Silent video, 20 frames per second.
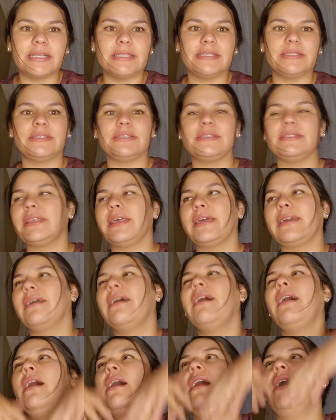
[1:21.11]
It's just like
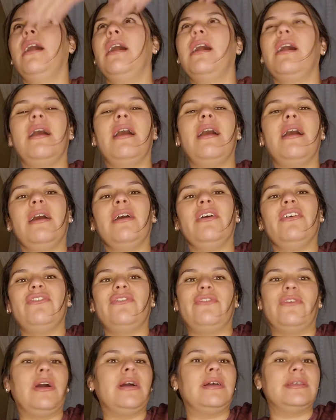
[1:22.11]

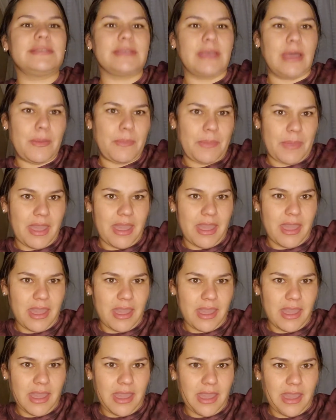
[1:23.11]
fall's
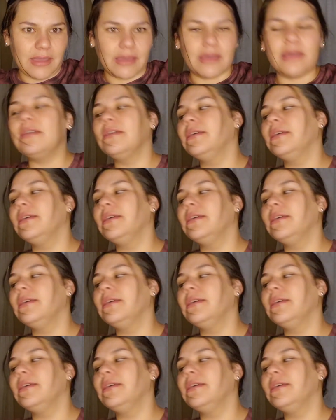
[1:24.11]
coming.